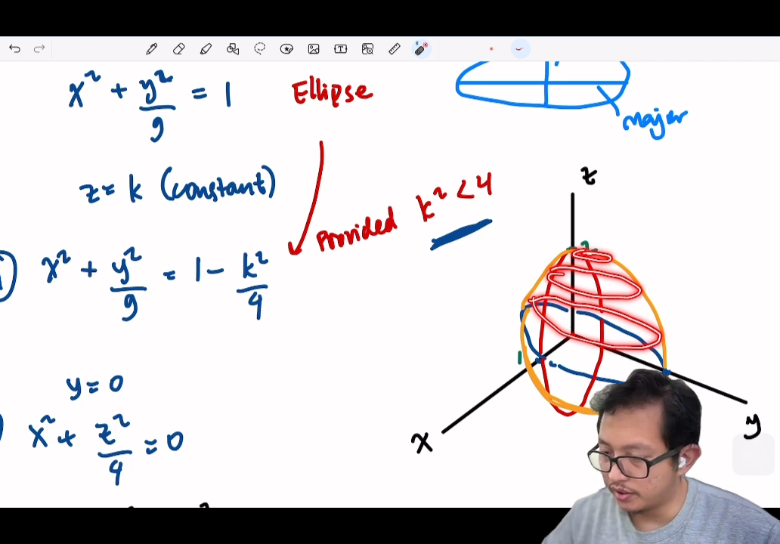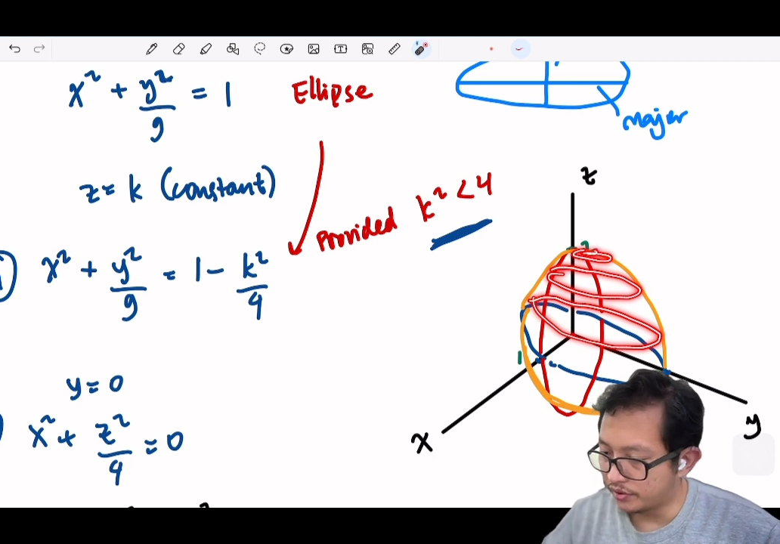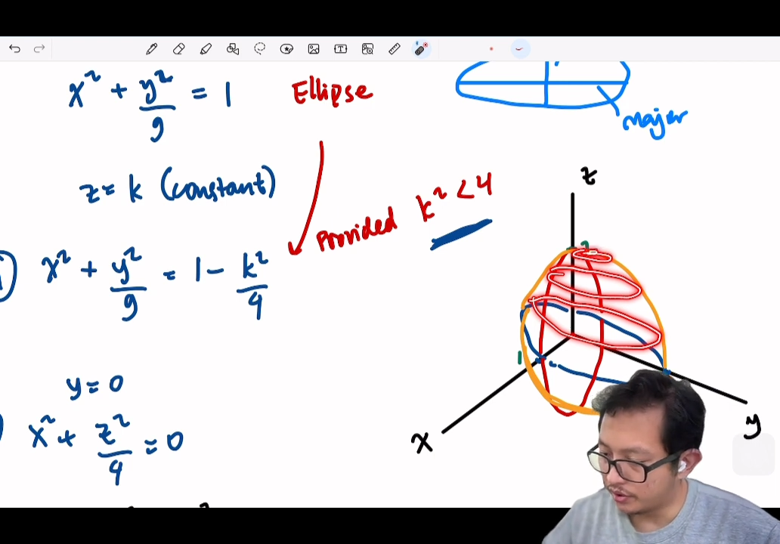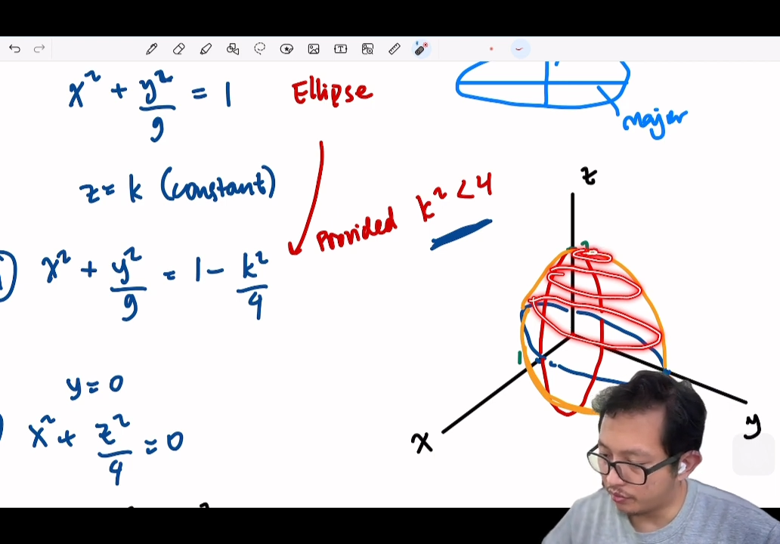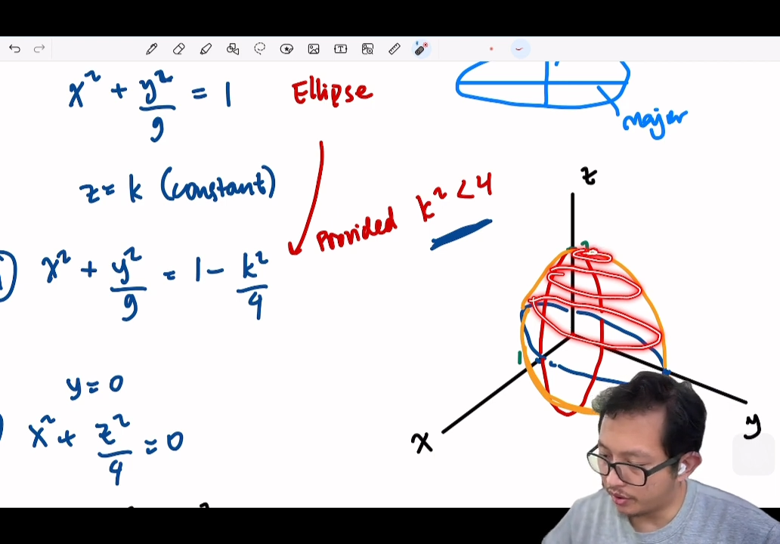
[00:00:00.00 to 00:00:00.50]

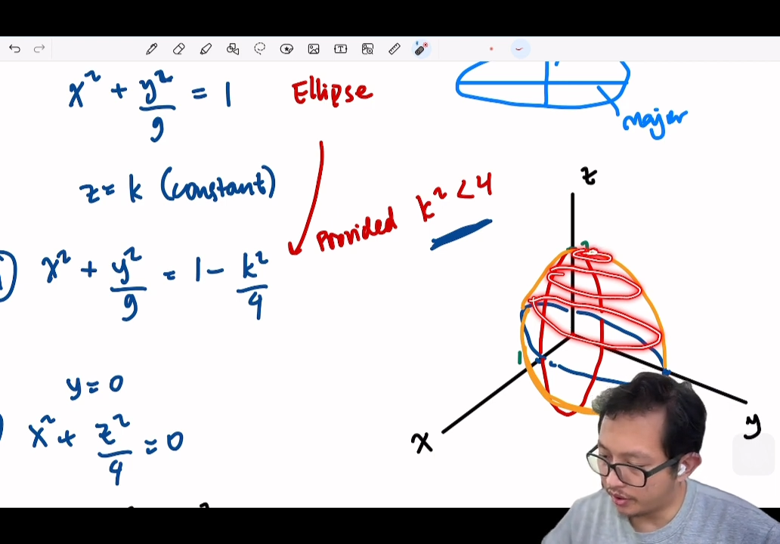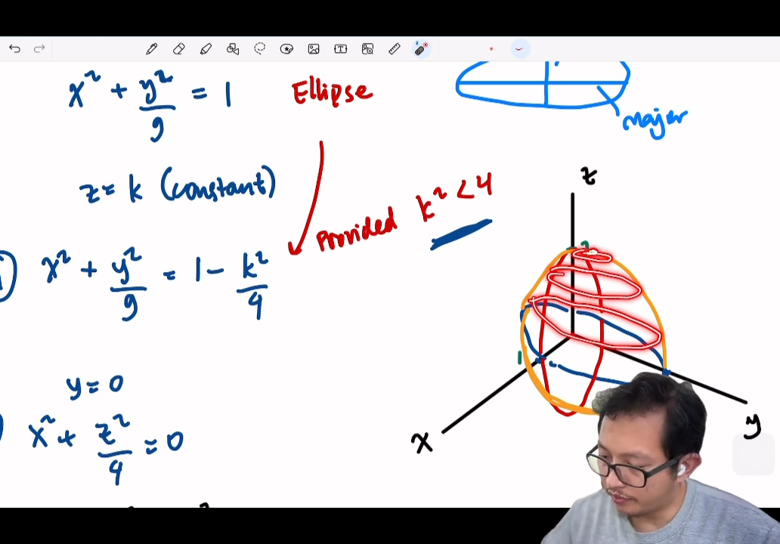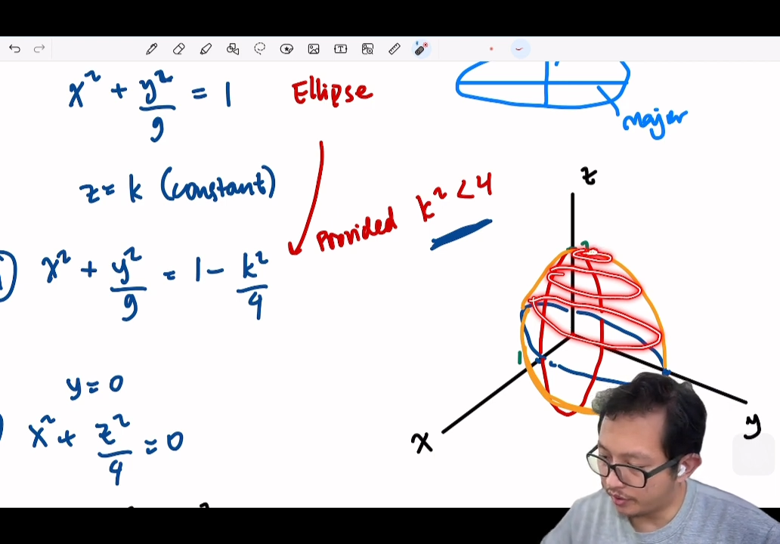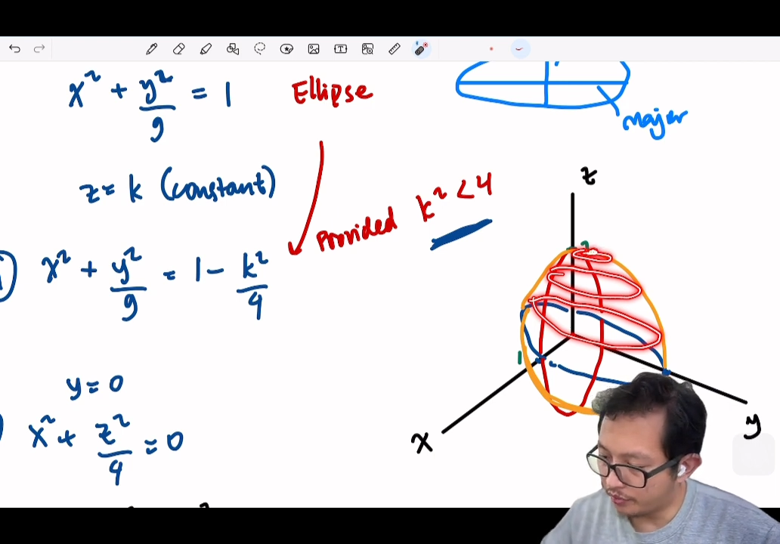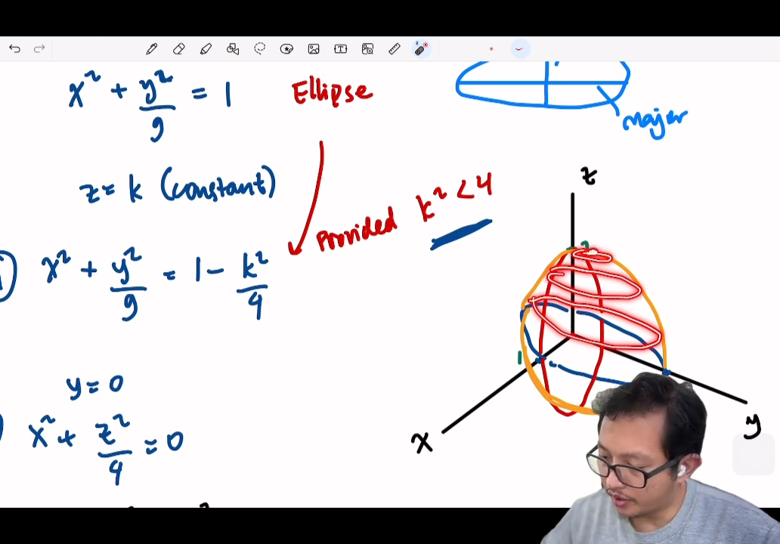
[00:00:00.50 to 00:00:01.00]
So
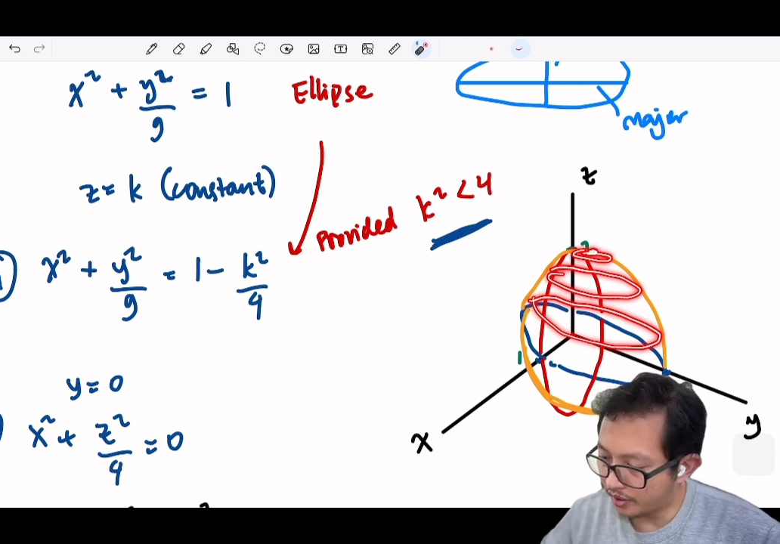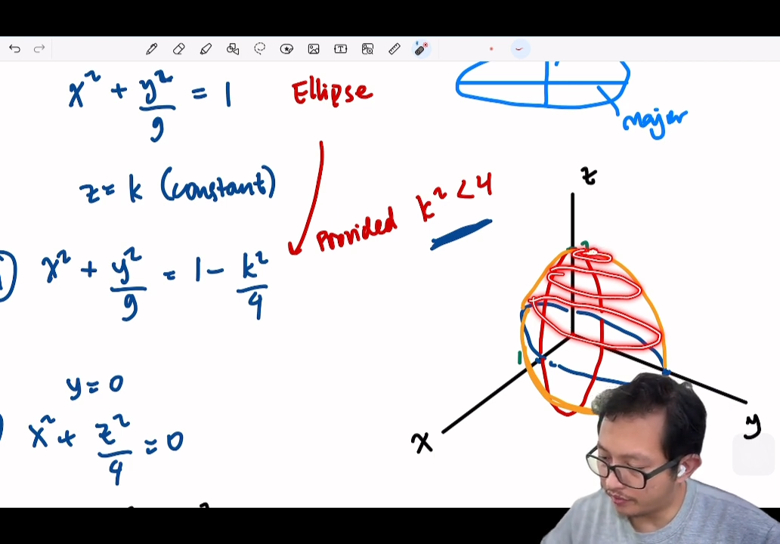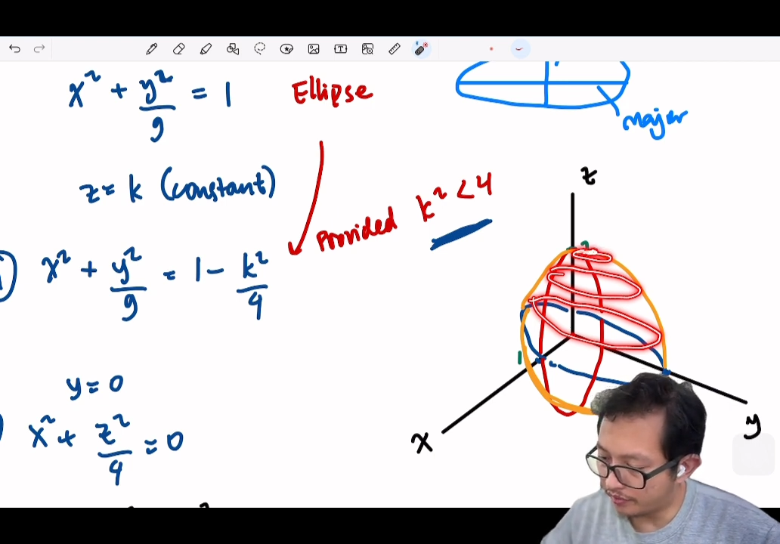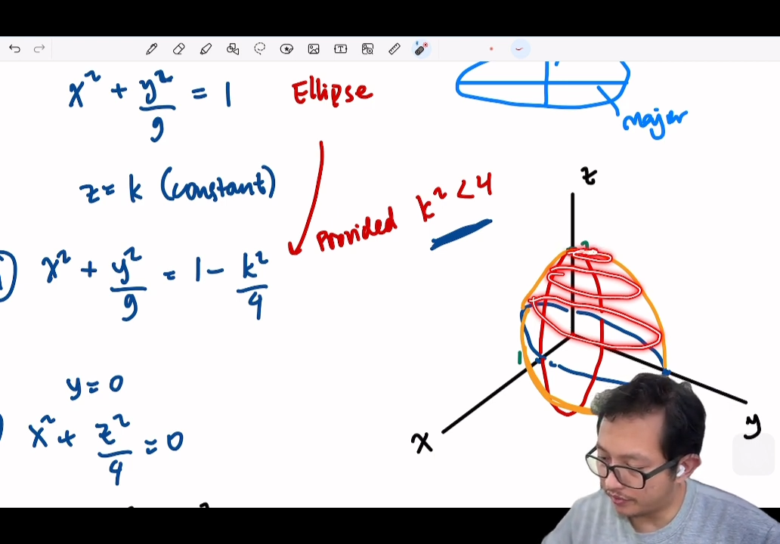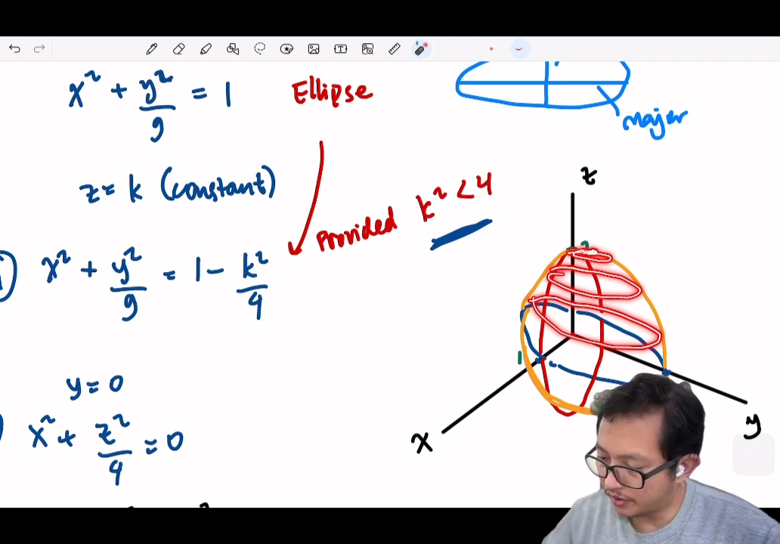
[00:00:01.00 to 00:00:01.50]
whenever we have